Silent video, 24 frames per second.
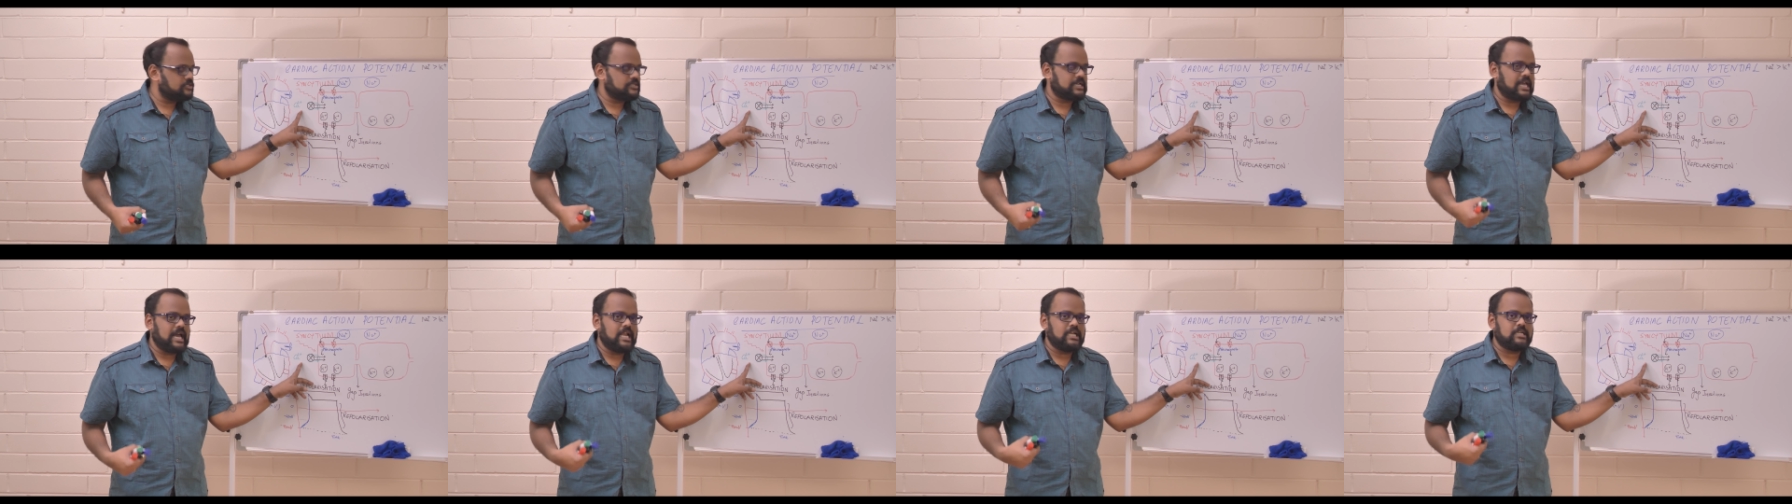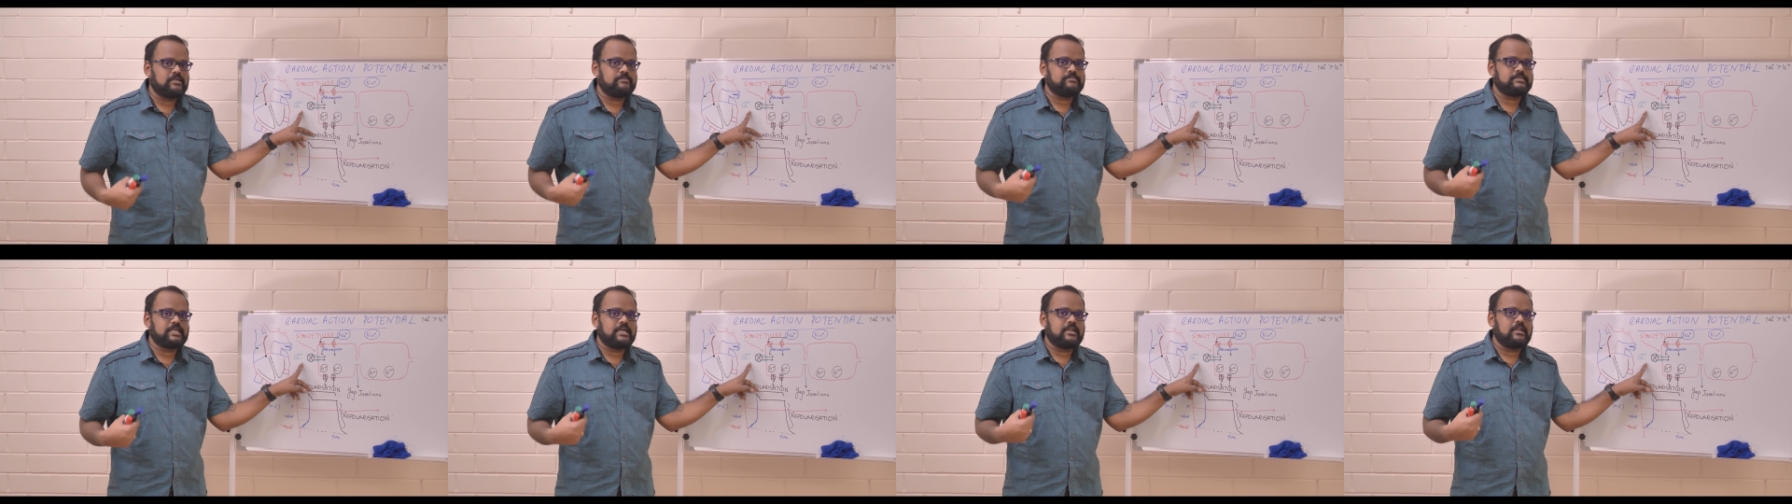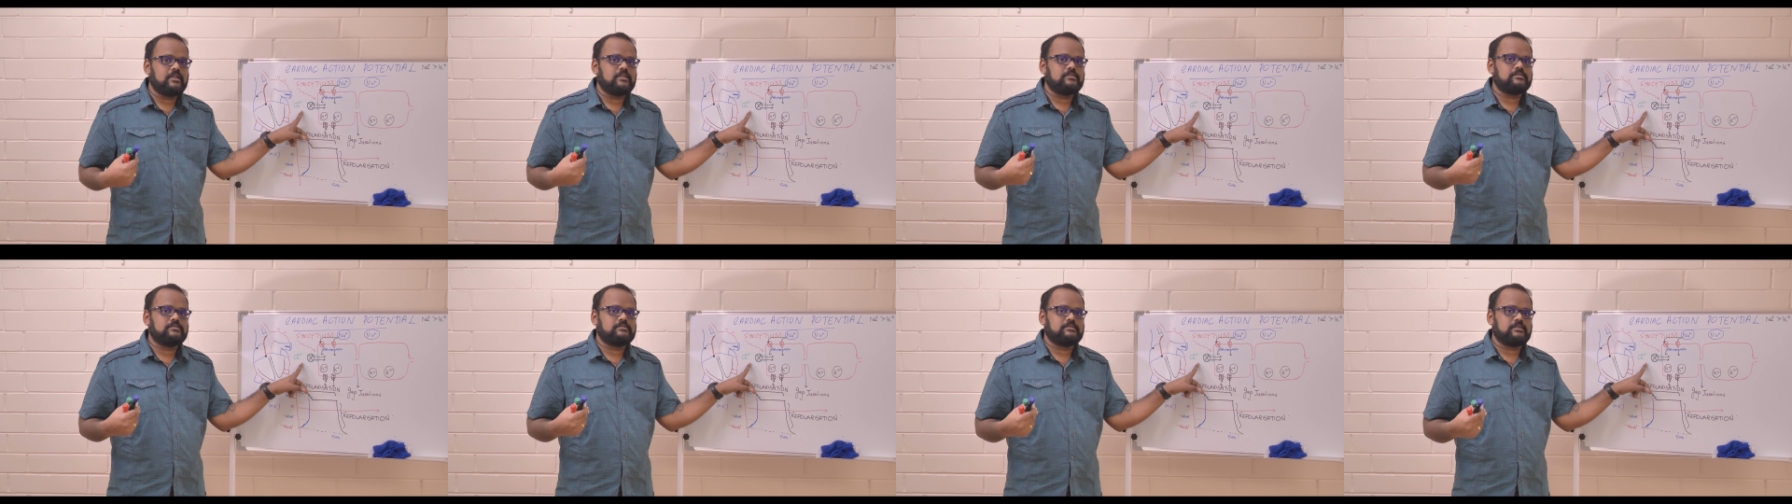so calcium
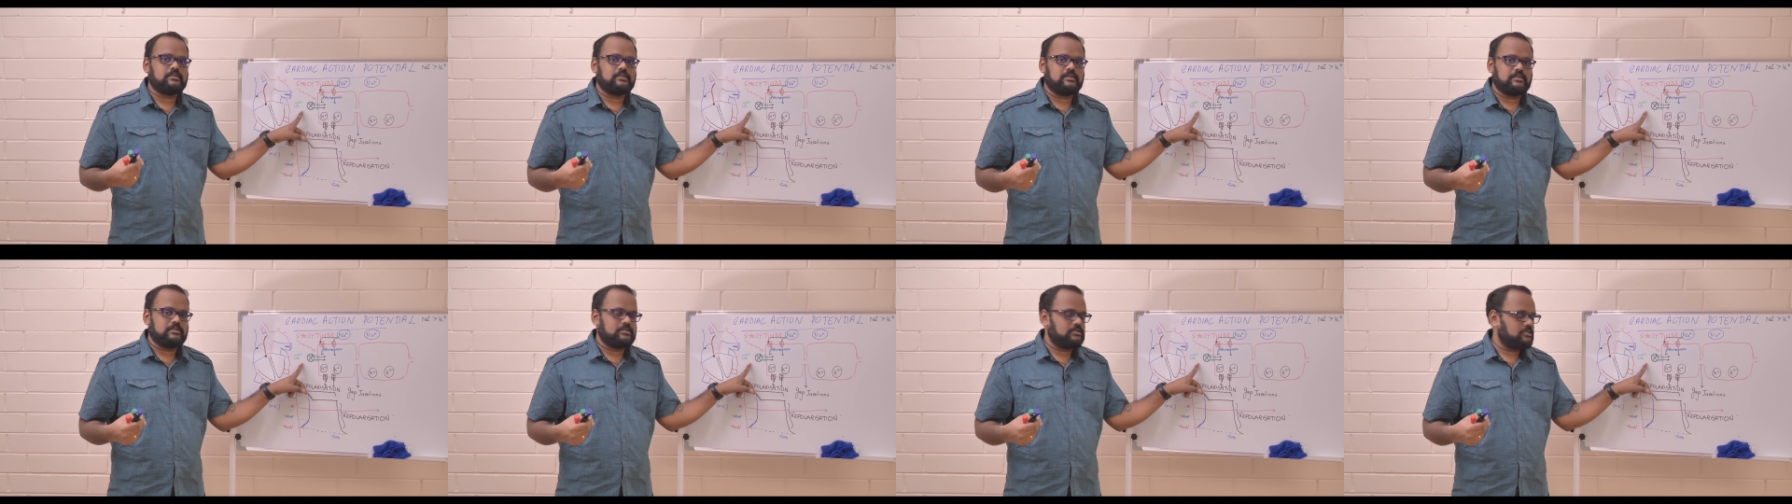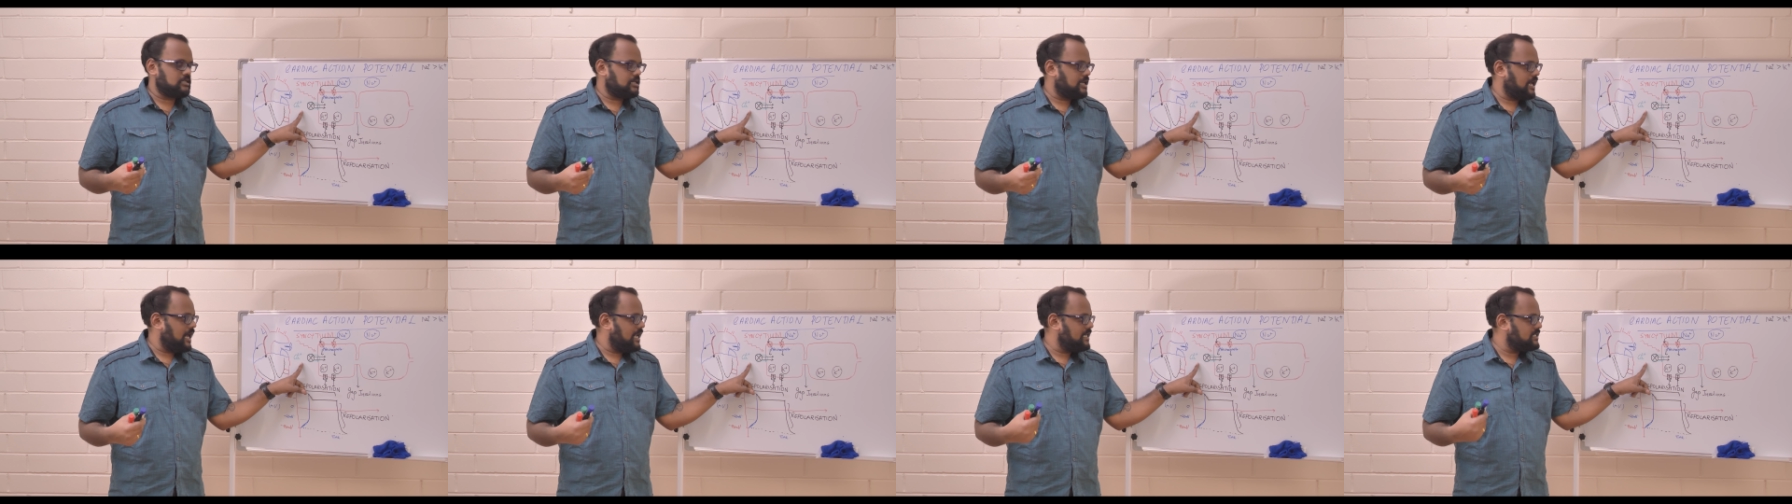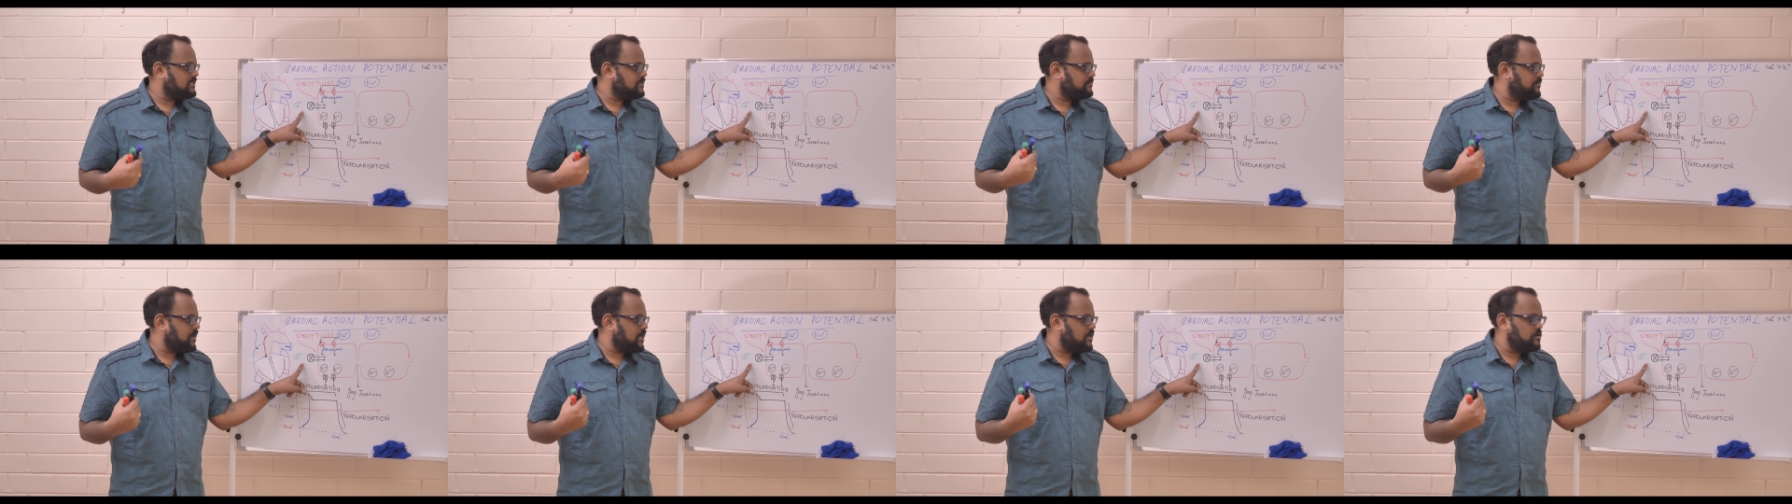channels,
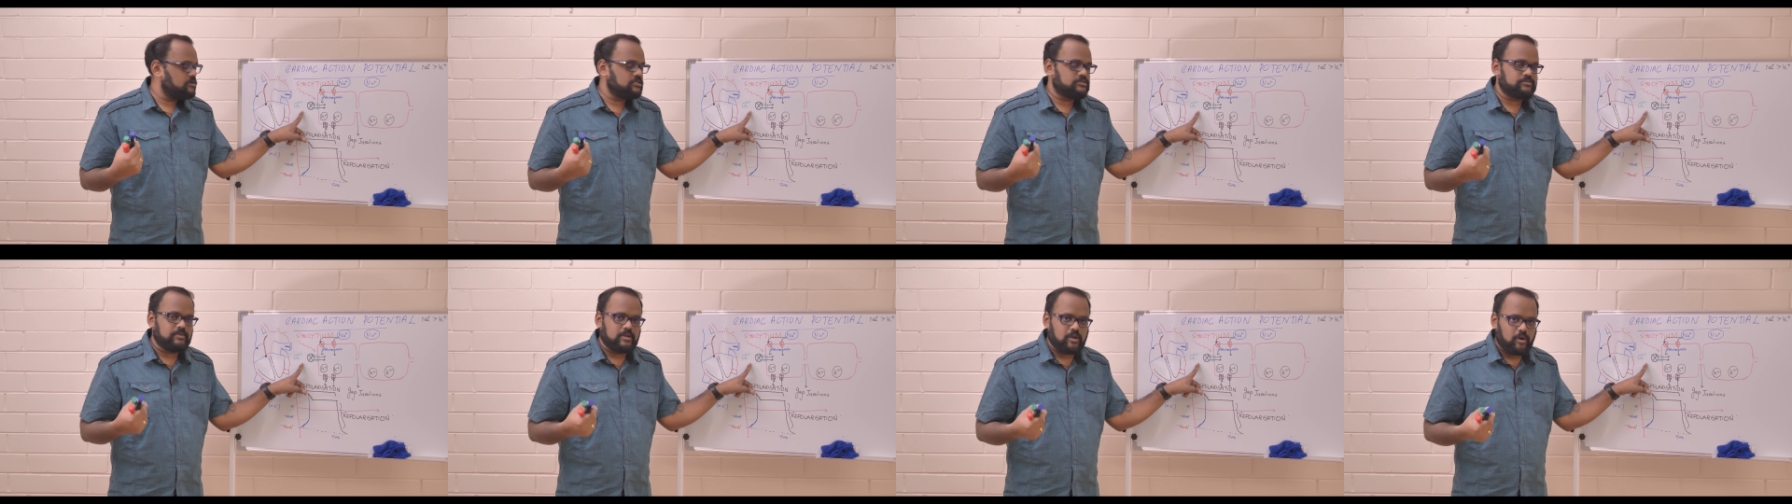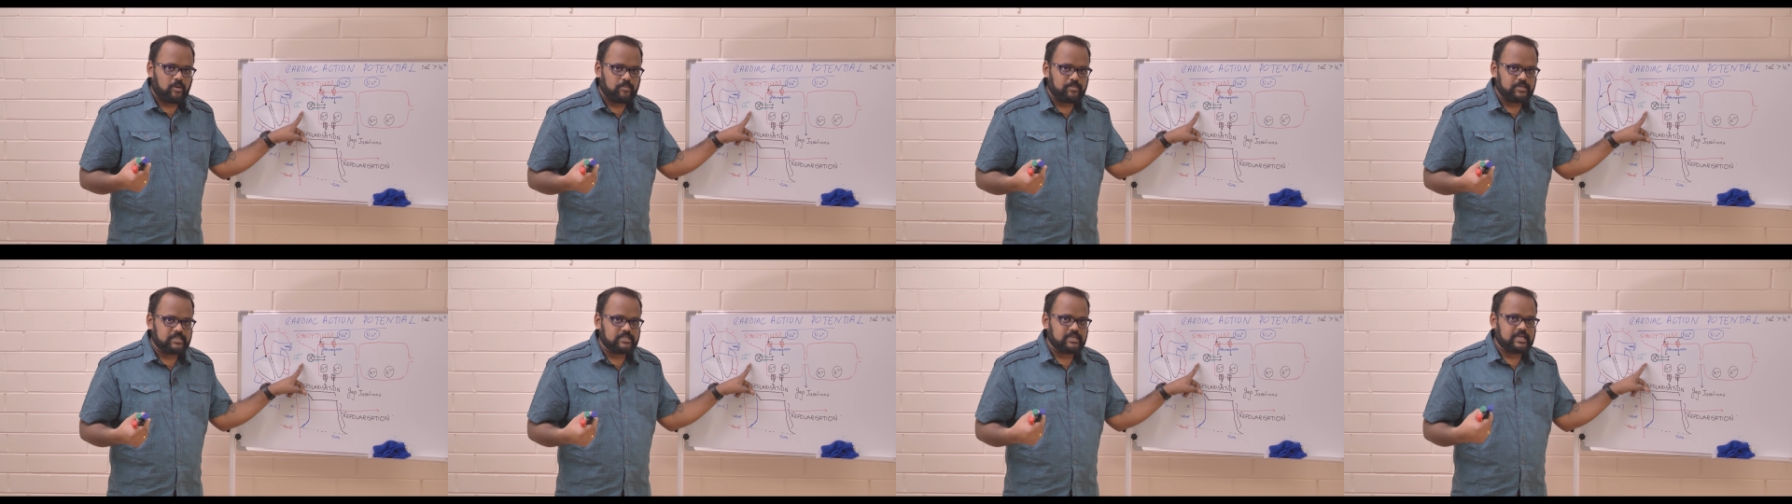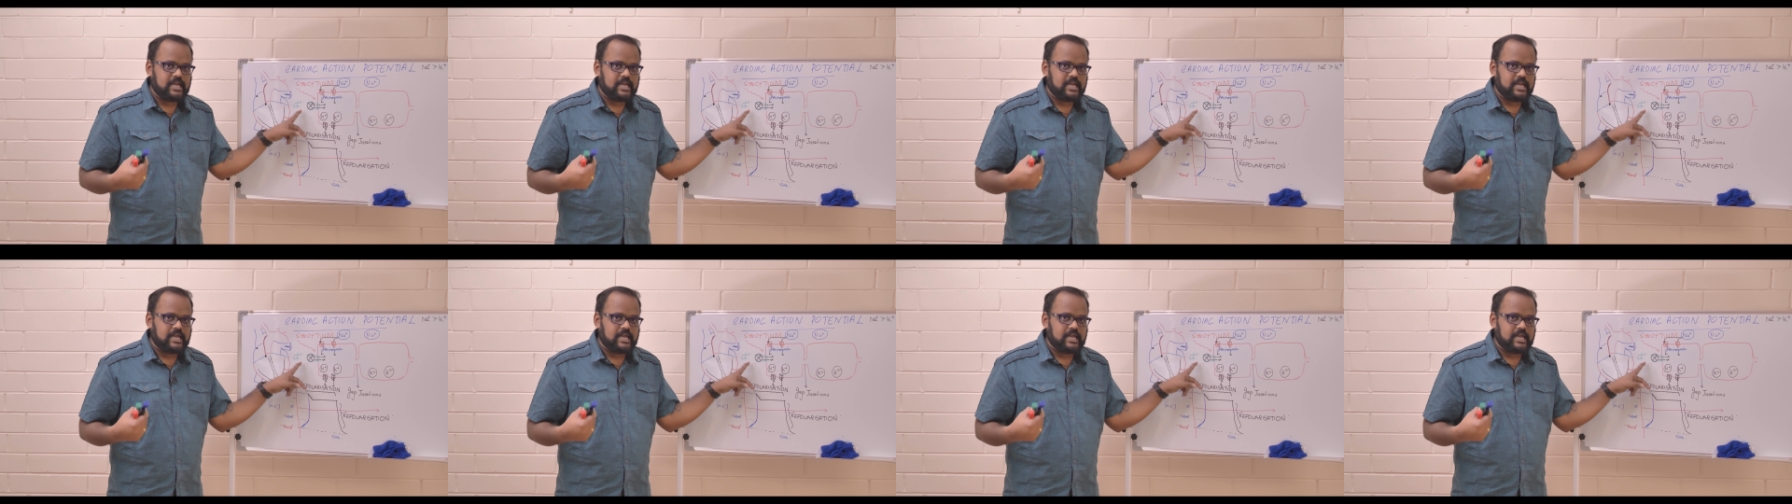calcium ions will open.